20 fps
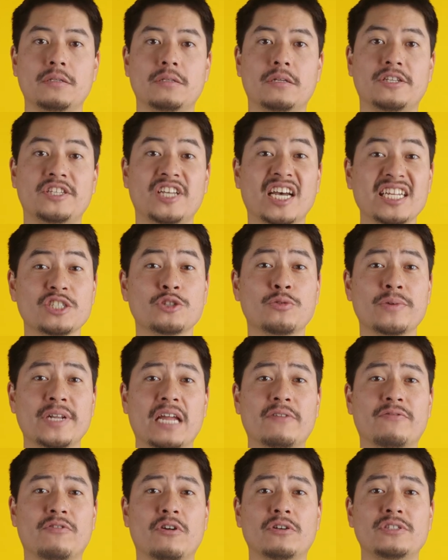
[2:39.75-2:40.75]
The touchscreen
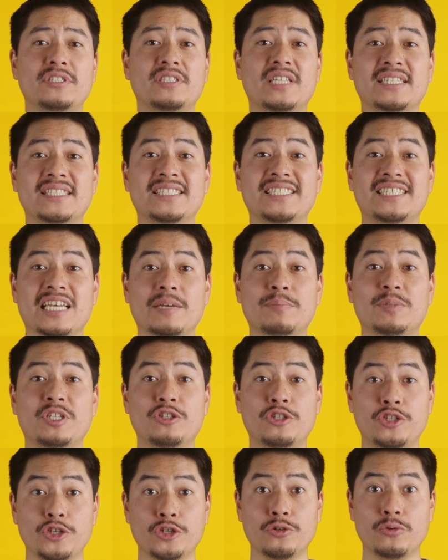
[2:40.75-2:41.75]
at first doesn't seem to
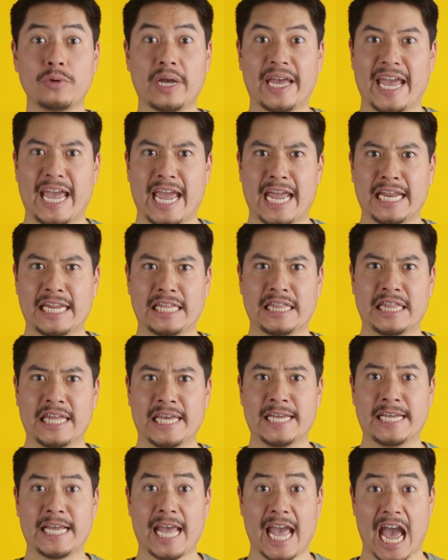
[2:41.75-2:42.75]
do
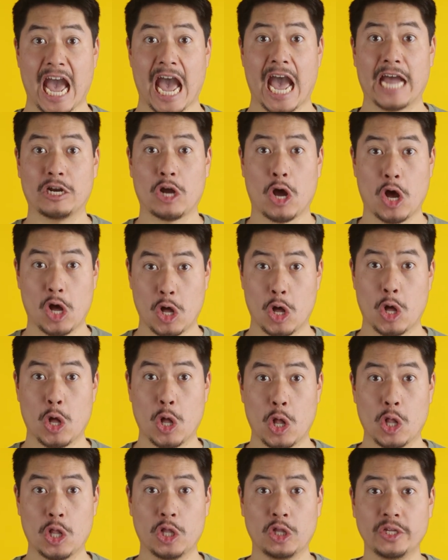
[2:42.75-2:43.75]
anything at
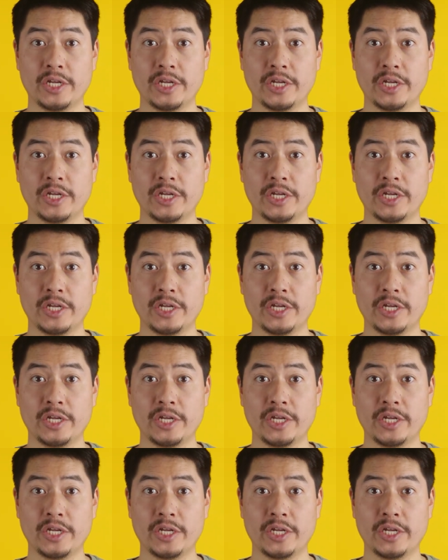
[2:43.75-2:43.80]
all.